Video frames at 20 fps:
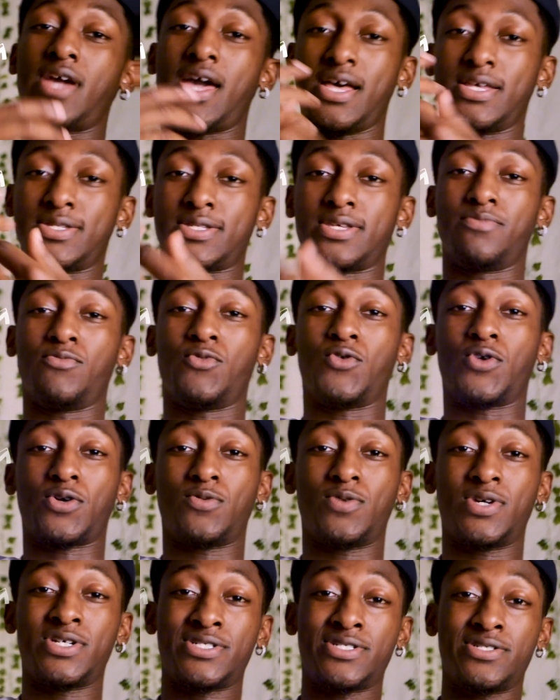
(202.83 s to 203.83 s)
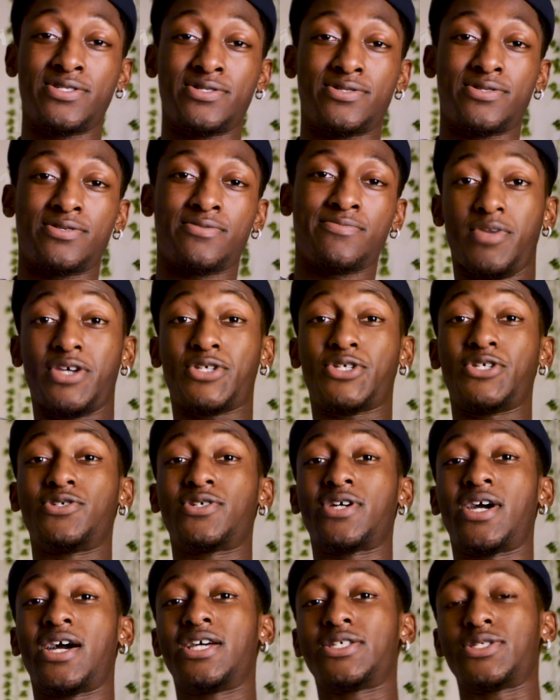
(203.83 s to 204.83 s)
asking more questions. Make sure you
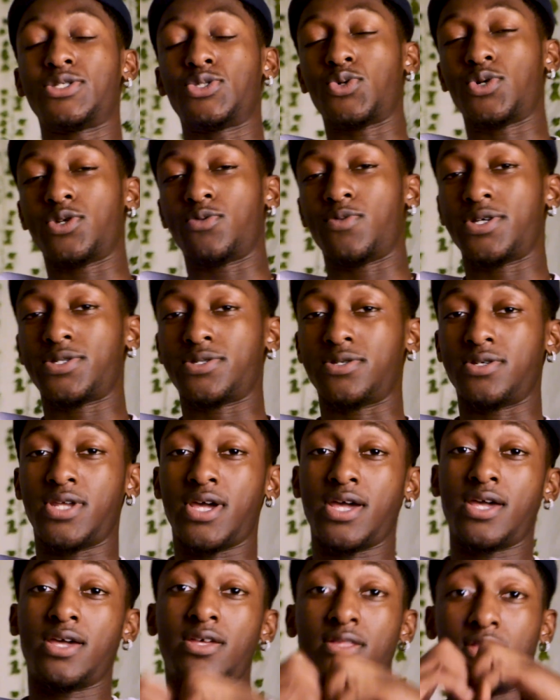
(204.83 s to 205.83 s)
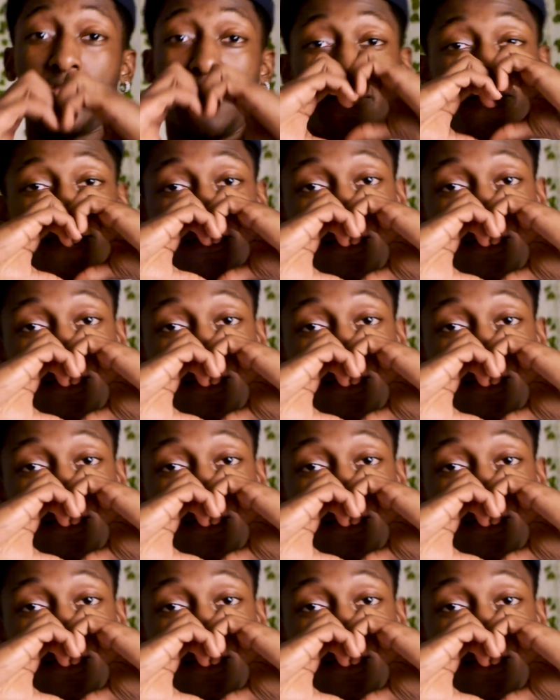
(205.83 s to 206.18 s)
guys enjoy the rest of your day and love